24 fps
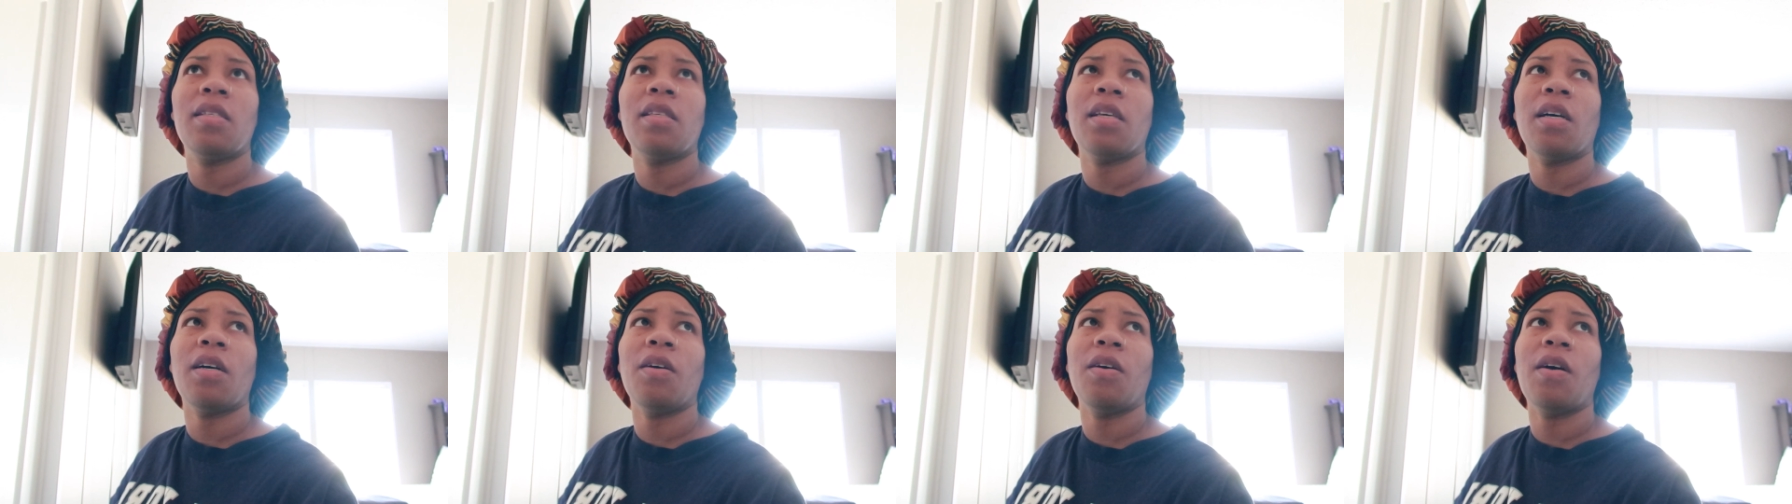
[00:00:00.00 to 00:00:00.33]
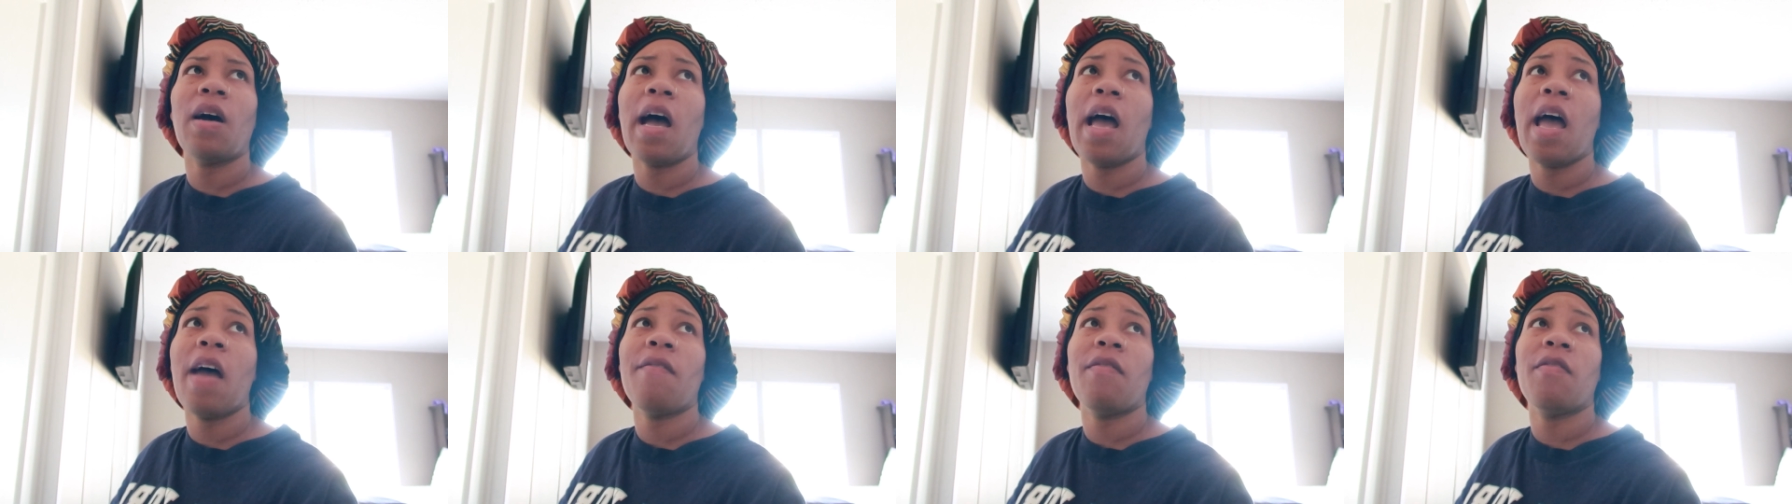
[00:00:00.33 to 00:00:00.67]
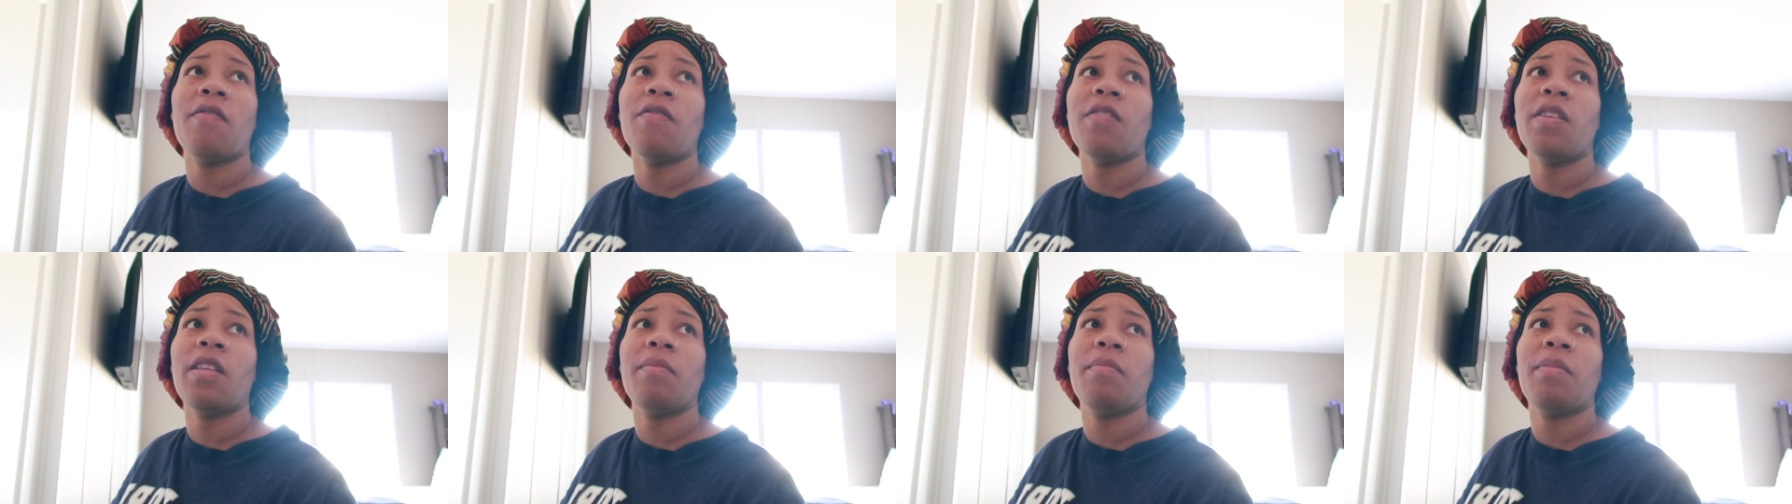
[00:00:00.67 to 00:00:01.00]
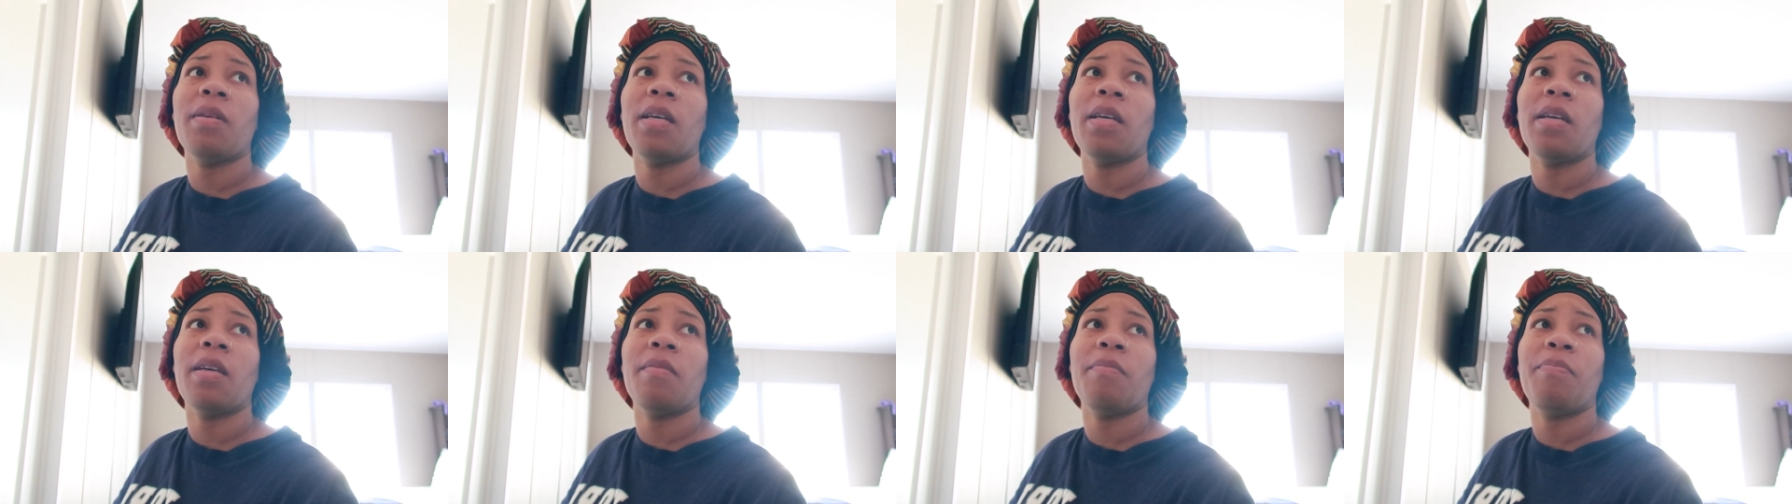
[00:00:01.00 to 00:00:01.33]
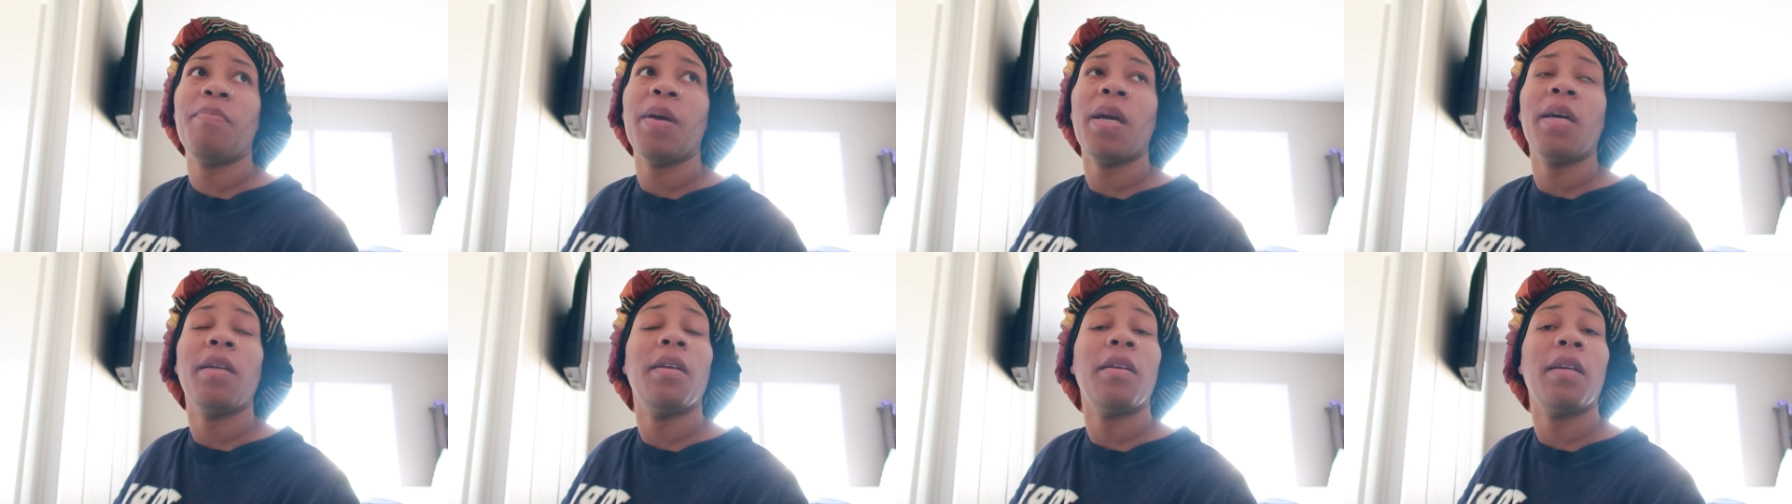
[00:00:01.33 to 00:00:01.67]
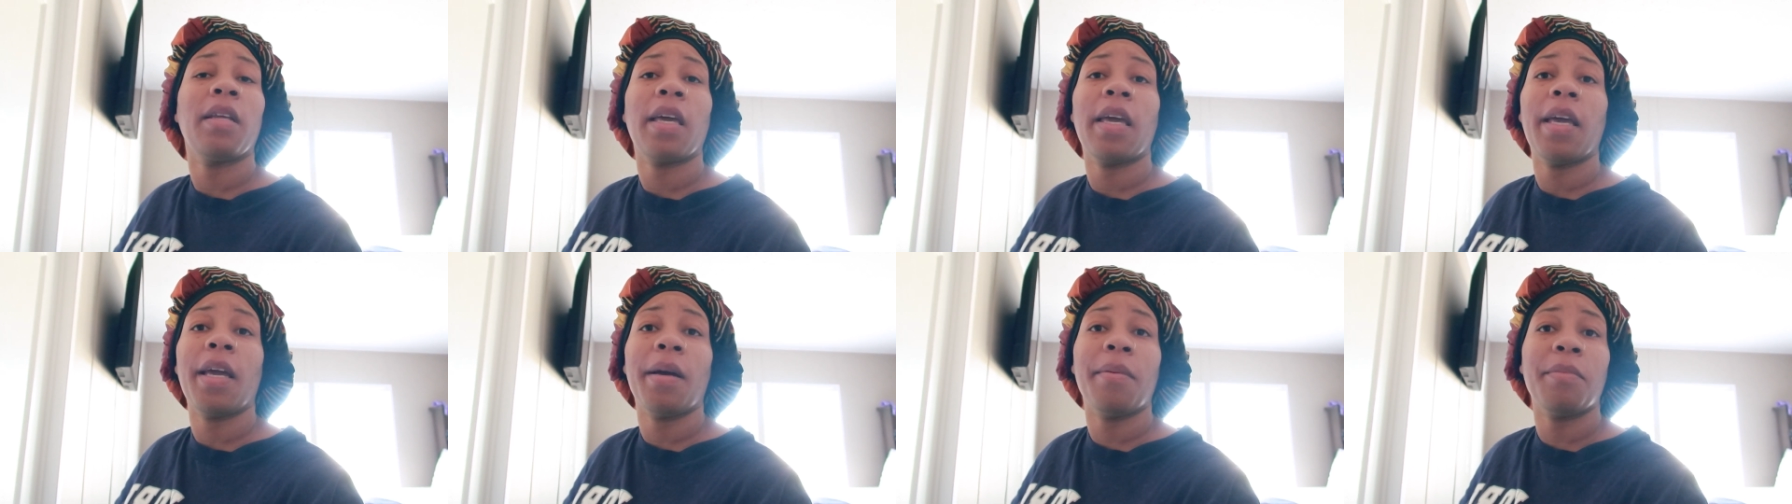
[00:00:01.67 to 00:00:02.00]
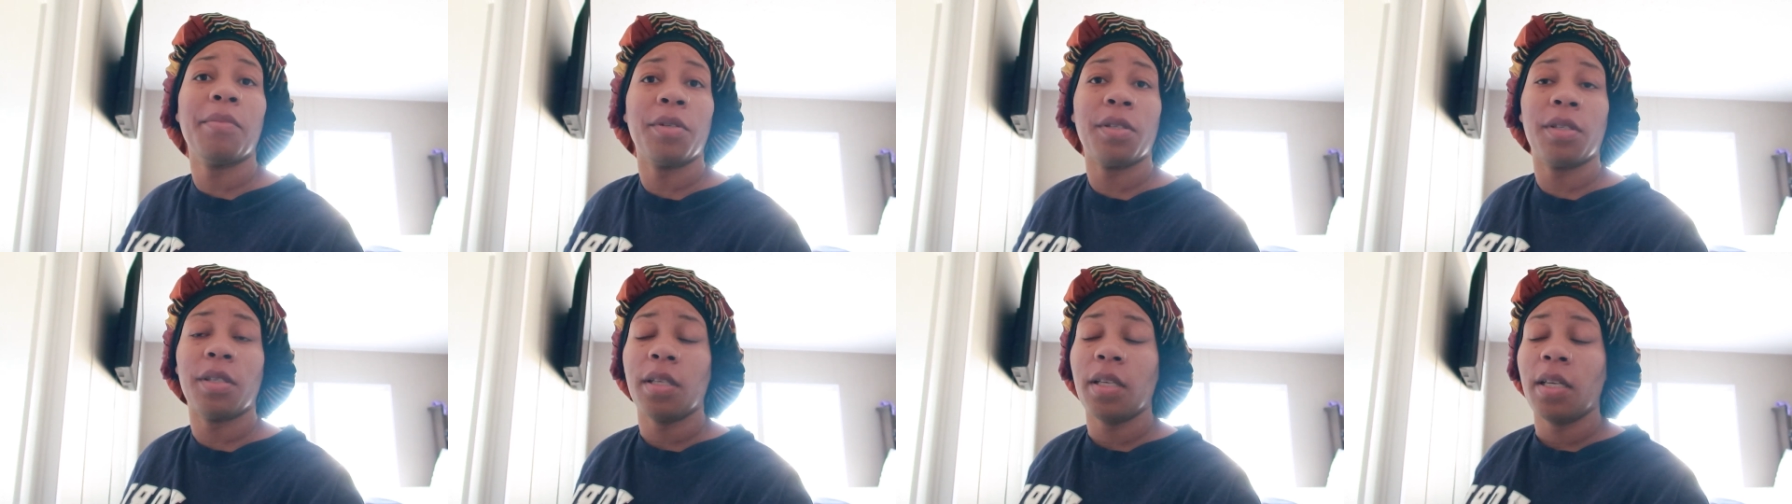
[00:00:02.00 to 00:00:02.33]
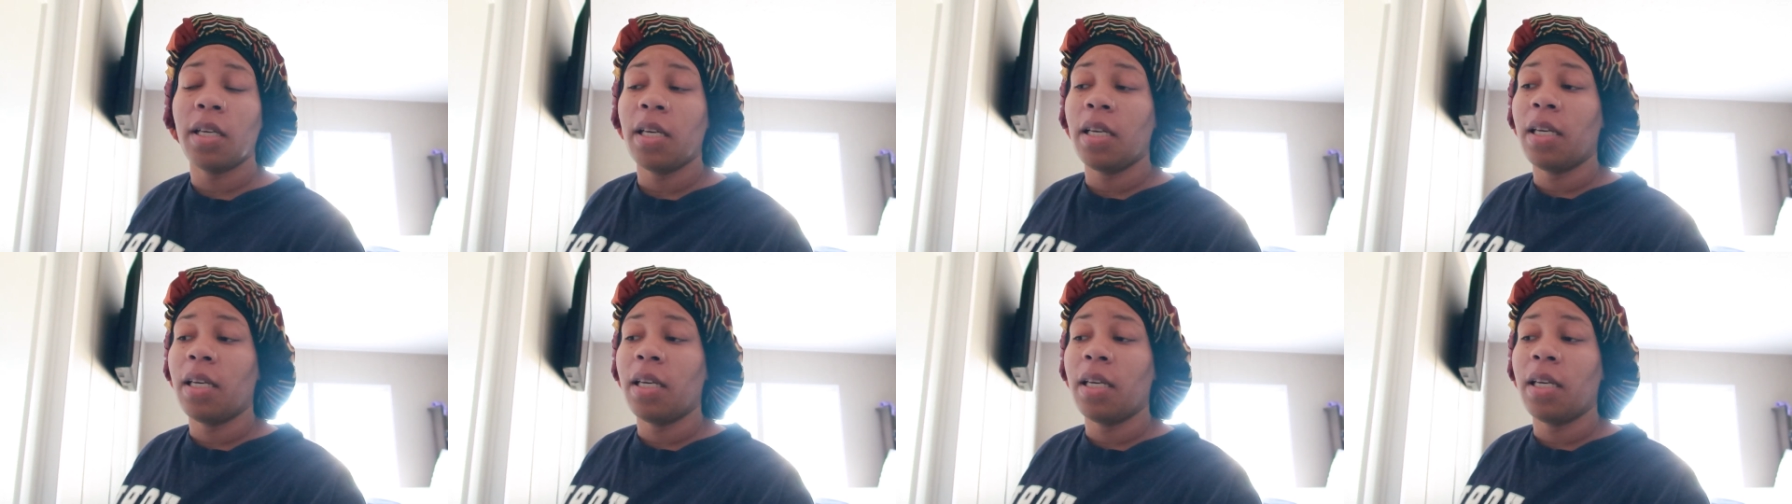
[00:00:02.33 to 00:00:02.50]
So I haven't really been picking up the camera